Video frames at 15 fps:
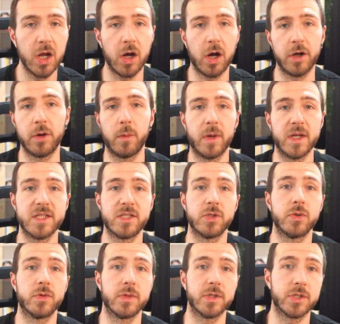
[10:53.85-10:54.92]
Otherwise,
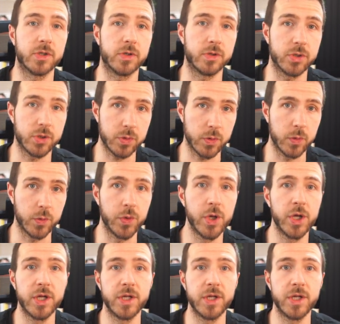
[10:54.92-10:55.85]
you return true.